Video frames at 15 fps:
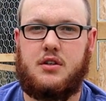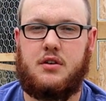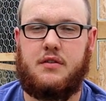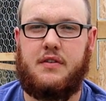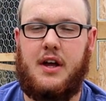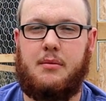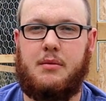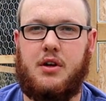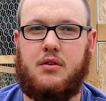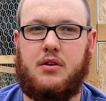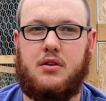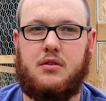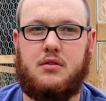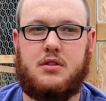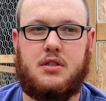our family
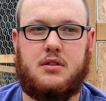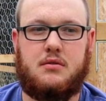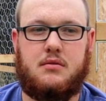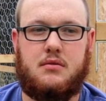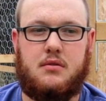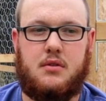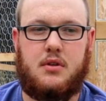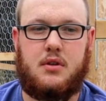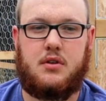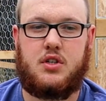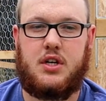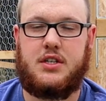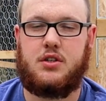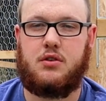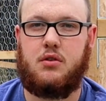grows and
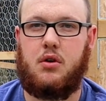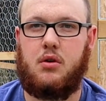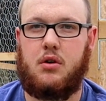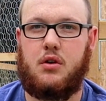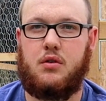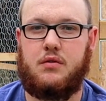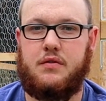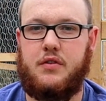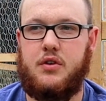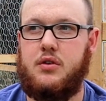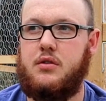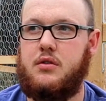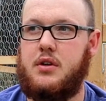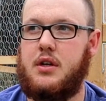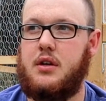tries to grow our own
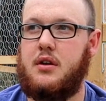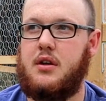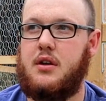food,